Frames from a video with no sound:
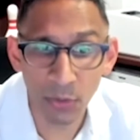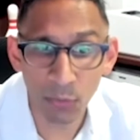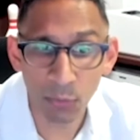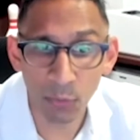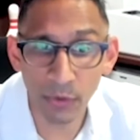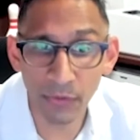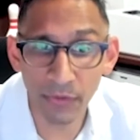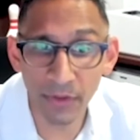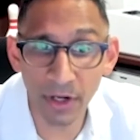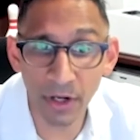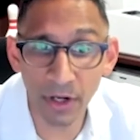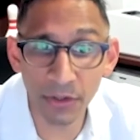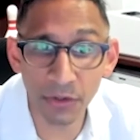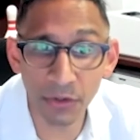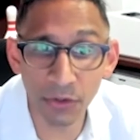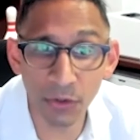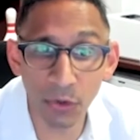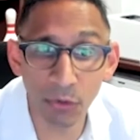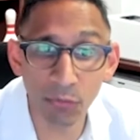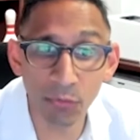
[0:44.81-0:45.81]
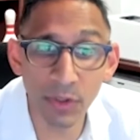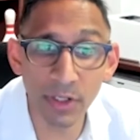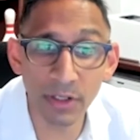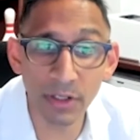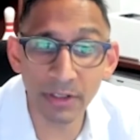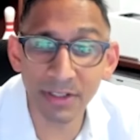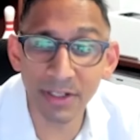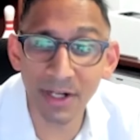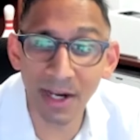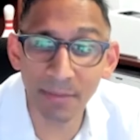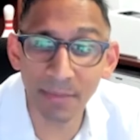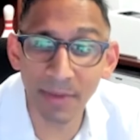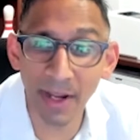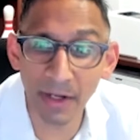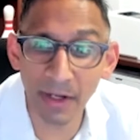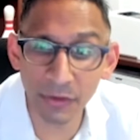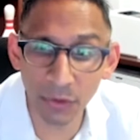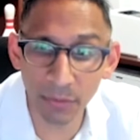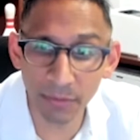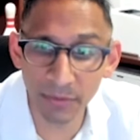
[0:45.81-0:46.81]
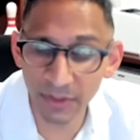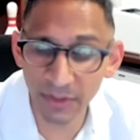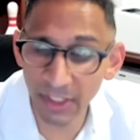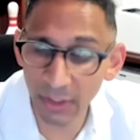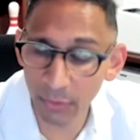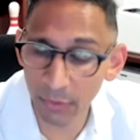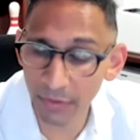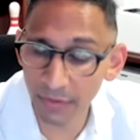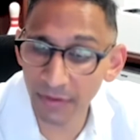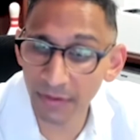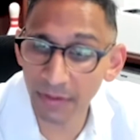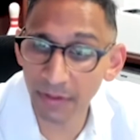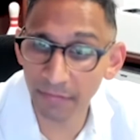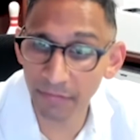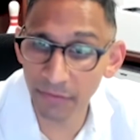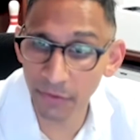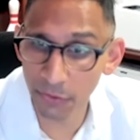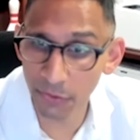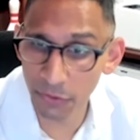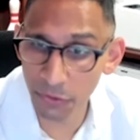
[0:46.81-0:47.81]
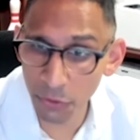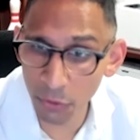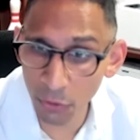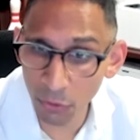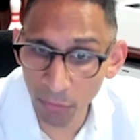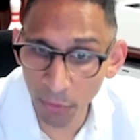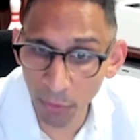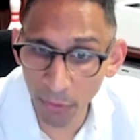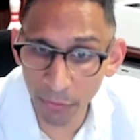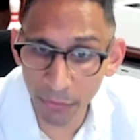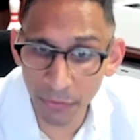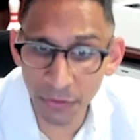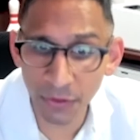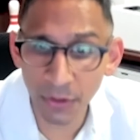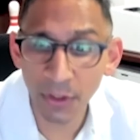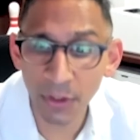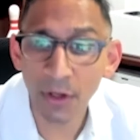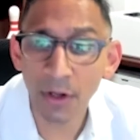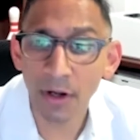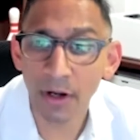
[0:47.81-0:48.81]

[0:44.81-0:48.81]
where they undergo real time exome sequencing of their tumors,